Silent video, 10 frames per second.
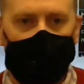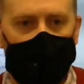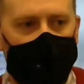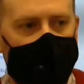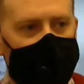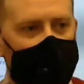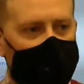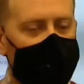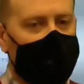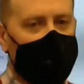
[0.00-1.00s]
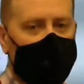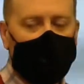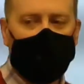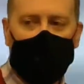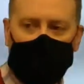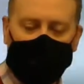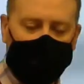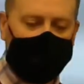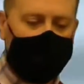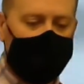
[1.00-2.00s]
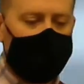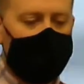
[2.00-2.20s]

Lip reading: you've mastered it at the analysis level.